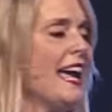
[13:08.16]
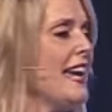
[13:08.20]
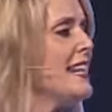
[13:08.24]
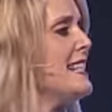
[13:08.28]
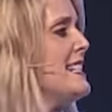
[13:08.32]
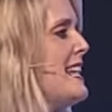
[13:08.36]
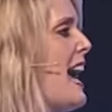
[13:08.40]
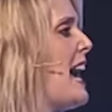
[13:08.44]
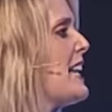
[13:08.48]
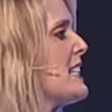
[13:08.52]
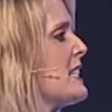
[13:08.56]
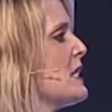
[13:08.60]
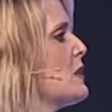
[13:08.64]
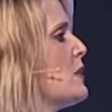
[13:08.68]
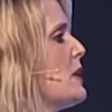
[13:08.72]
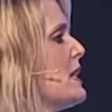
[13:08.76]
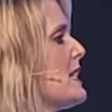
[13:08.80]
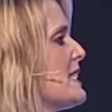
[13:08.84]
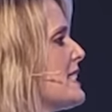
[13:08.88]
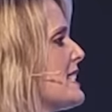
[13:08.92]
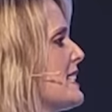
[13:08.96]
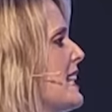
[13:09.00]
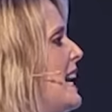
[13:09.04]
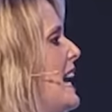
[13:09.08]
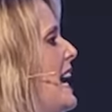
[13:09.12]
in
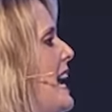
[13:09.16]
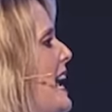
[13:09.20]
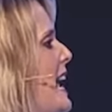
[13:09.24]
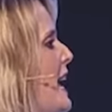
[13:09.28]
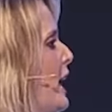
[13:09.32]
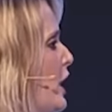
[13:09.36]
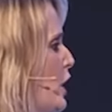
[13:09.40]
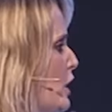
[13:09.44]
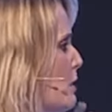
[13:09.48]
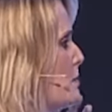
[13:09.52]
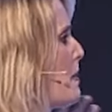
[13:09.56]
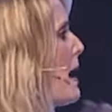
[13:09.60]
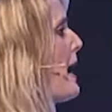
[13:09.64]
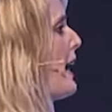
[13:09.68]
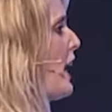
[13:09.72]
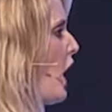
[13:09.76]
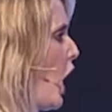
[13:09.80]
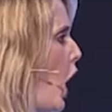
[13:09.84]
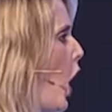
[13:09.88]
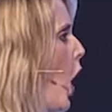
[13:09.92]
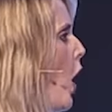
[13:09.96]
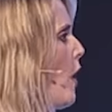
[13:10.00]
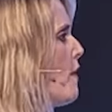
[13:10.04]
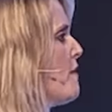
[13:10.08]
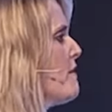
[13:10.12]
Nazareth, he could make
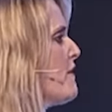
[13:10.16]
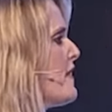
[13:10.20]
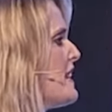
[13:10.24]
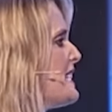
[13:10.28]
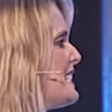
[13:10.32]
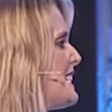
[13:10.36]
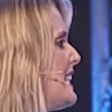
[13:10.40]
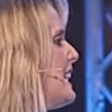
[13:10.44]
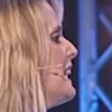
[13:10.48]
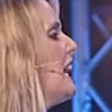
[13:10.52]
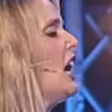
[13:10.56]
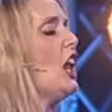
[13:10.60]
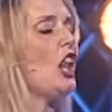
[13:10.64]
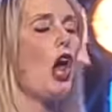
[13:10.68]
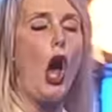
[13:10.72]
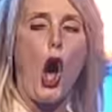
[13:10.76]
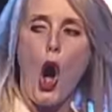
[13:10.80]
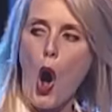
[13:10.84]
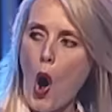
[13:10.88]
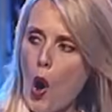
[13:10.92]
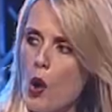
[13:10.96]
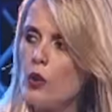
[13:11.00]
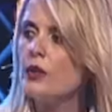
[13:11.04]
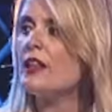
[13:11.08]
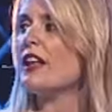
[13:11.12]
a home visit at a
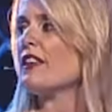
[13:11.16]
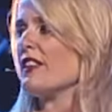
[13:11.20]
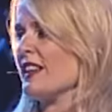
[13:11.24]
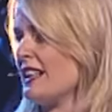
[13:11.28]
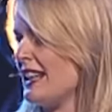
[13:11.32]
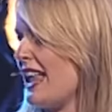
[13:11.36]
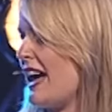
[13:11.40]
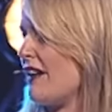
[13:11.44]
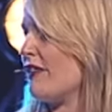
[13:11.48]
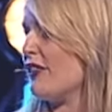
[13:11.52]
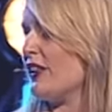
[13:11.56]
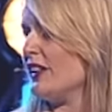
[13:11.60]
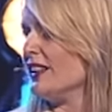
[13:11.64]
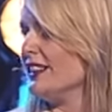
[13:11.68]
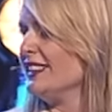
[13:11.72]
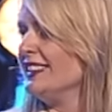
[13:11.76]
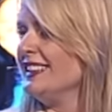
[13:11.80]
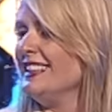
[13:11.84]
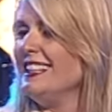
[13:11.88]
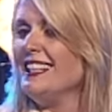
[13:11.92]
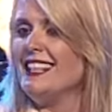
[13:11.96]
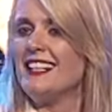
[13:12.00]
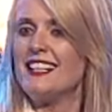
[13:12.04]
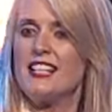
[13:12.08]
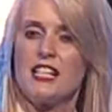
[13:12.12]
whole nother level.
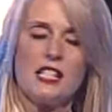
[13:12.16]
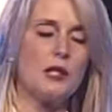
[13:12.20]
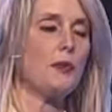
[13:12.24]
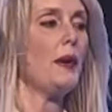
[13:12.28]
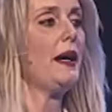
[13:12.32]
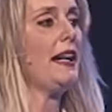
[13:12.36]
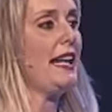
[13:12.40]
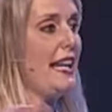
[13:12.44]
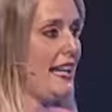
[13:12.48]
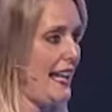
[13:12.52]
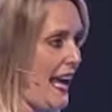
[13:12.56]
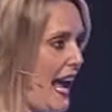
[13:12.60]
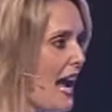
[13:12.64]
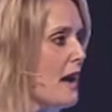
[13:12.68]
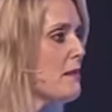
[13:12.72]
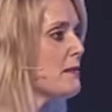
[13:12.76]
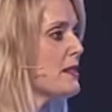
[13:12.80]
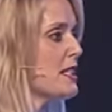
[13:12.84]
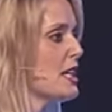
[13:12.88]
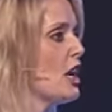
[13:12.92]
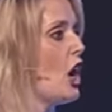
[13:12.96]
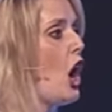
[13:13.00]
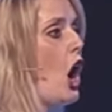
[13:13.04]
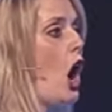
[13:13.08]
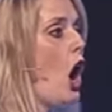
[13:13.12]
Because when he came
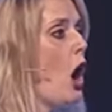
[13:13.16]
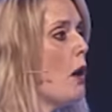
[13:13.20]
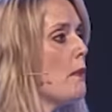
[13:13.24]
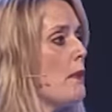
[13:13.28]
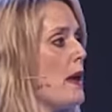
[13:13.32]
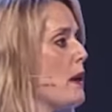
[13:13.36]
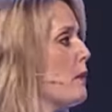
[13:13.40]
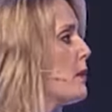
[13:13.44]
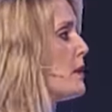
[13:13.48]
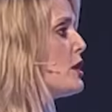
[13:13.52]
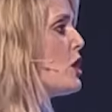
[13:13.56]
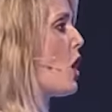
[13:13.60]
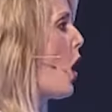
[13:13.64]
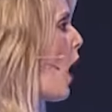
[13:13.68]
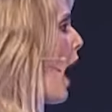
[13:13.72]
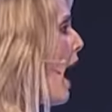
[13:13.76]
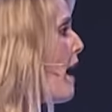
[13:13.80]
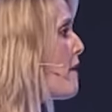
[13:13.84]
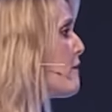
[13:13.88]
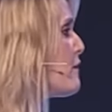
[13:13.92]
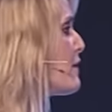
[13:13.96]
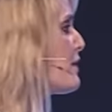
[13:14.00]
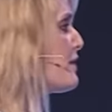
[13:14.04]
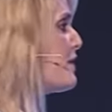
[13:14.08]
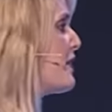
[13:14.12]
to your home, he would know
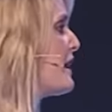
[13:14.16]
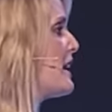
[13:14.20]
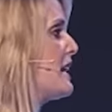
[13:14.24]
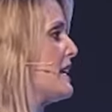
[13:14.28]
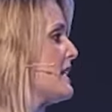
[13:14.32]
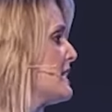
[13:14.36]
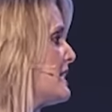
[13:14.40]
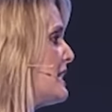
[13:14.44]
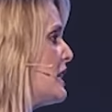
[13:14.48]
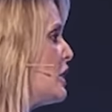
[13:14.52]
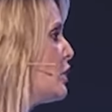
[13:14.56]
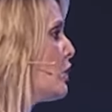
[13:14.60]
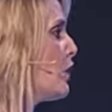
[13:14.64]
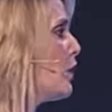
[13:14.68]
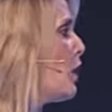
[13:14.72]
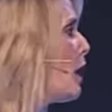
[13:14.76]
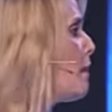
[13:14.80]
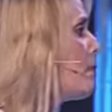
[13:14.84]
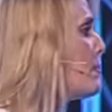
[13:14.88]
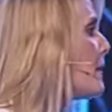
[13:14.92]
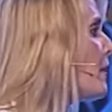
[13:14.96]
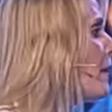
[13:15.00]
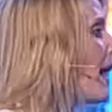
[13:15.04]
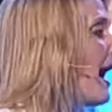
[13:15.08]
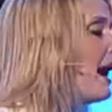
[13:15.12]
everything because he grew
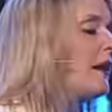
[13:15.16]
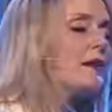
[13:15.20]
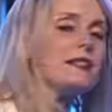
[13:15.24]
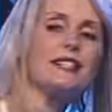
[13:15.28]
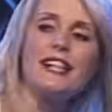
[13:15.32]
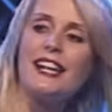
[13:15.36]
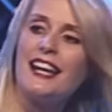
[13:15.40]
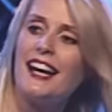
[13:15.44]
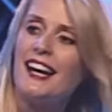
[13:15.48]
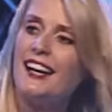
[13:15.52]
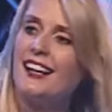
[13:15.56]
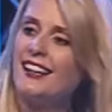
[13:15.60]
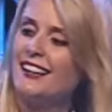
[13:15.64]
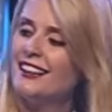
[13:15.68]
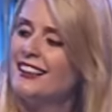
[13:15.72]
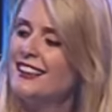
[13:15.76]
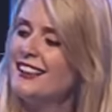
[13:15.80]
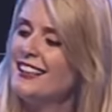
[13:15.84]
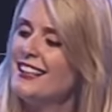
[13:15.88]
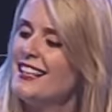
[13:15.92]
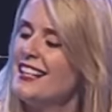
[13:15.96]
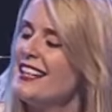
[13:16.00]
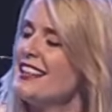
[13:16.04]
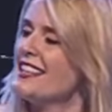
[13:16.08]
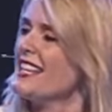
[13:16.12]
up around here.
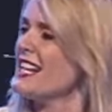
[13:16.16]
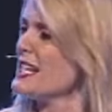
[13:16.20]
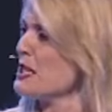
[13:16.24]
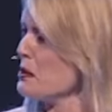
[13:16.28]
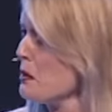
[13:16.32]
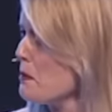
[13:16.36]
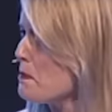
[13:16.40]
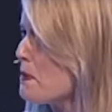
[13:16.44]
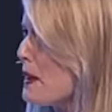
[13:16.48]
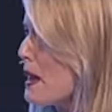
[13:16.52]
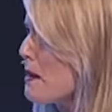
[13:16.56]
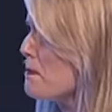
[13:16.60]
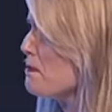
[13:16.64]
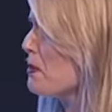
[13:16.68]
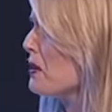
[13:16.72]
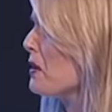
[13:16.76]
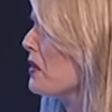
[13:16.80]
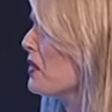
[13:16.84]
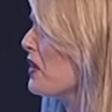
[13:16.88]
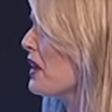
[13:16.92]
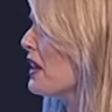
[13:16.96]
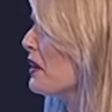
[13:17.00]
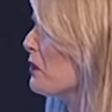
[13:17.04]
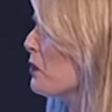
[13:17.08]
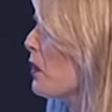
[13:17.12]
These were
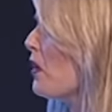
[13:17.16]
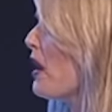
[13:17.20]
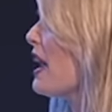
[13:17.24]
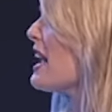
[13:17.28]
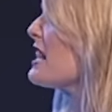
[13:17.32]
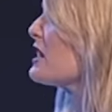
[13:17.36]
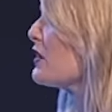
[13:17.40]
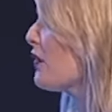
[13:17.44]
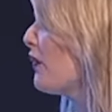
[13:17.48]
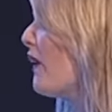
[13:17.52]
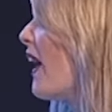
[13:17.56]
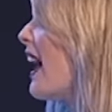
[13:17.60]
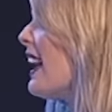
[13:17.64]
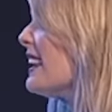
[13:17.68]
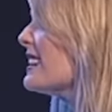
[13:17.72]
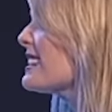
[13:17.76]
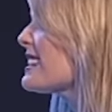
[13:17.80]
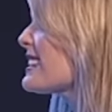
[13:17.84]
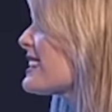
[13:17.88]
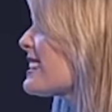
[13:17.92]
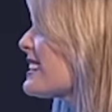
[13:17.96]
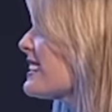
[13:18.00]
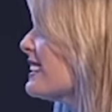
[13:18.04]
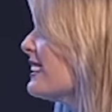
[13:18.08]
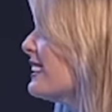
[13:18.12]
people that were his
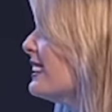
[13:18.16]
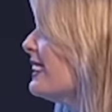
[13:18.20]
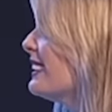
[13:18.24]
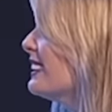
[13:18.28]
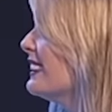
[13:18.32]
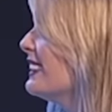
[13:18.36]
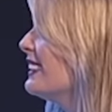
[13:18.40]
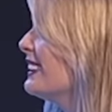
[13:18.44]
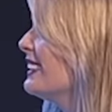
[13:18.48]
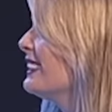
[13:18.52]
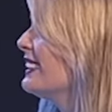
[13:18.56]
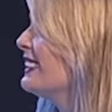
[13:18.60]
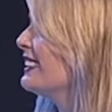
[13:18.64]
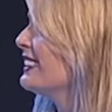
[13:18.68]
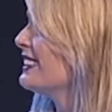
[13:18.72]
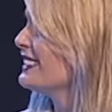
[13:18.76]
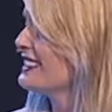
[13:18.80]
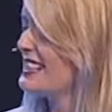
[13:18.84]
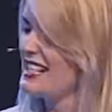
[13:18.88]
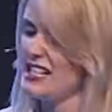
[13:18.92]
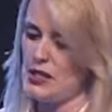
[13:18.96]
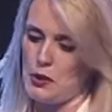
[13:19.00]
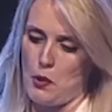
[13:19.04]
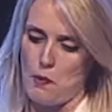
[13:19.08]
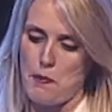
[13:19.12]
friends.
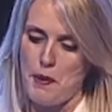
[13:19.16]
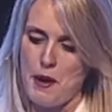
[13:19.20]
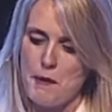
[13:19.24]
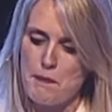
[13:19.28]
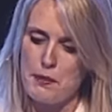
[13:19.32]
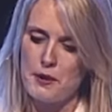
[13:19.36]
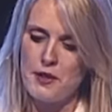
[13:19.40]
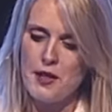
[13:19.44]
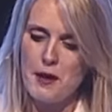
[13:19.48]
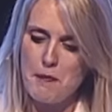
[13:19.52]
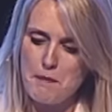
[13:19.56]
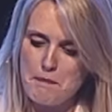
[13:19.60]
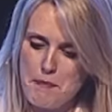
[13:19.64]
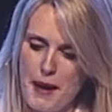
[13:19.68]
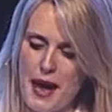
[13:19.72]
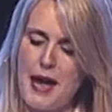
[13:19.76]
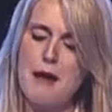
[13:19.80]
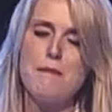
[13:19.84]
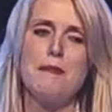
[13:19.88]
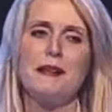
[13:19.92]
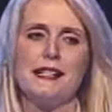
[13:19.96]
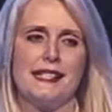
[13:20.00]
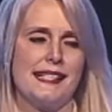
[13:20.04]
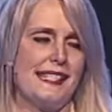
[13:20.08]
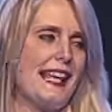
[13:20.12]
These were people that
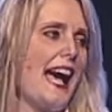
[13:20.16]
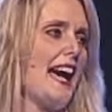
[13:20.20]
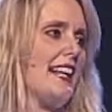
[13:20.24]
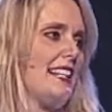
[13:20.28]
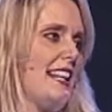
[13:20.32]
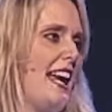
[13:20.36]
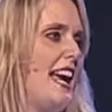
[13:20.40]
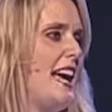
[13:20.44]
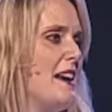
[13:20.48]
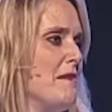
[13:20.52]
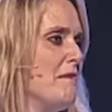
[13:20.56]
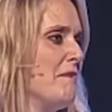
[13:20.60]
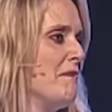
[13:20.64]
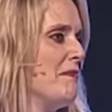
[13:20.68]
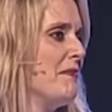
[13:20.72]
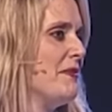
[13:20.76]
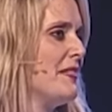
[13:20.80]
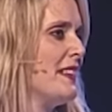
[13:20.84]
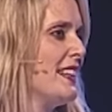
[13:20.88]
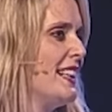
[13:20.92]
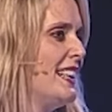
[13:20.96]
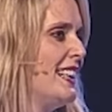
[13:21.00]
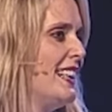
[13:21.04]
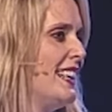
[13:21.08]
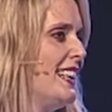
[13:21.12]
babysat him.
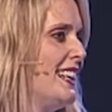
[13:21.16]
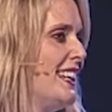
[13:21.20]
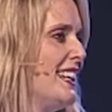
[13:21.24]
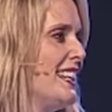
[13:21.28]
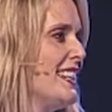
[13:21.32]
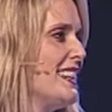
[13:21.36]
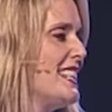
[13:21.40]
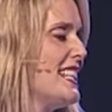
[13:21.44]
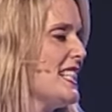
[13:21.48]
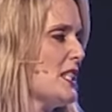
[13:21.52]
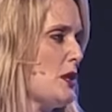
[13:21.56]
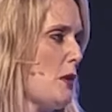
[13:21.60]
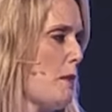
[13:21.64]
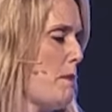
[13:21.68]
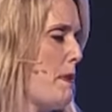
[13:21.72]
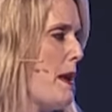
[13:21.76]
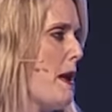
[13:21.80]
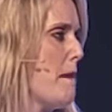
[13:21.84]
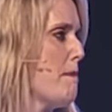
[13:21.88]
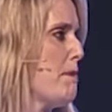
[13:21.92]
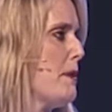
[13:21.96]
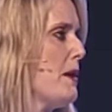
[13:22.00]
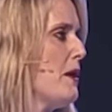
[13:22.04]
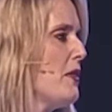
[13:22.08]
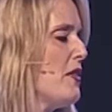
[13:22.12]
These were
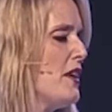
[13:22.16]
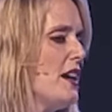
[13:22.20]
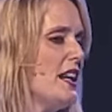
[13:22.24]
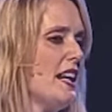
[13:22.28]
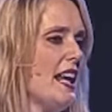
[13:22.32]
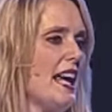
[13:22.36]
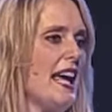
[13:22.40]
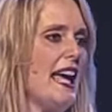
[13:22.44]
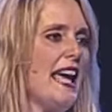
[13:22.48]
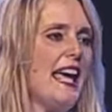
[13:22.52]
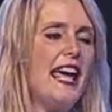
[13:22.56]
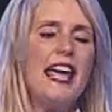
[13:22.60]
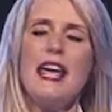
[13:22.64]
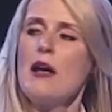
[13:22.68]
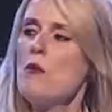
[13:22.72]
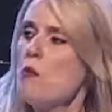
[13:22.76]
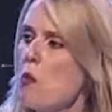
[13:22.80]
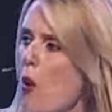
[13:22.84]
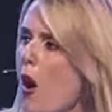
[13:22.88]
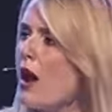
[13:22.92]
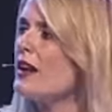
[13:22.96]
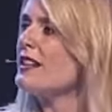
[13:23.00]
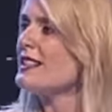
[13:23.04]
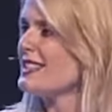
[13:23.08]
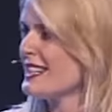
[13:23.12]
people that he
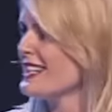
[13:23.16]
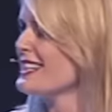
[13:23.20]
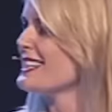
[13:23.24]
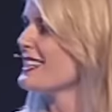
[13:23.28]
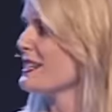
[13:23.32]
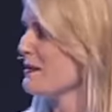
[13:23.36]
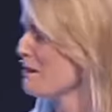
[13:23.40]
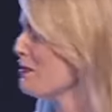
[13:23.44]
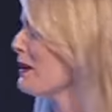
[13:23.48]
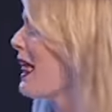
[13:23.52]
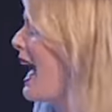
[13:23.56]
wanted to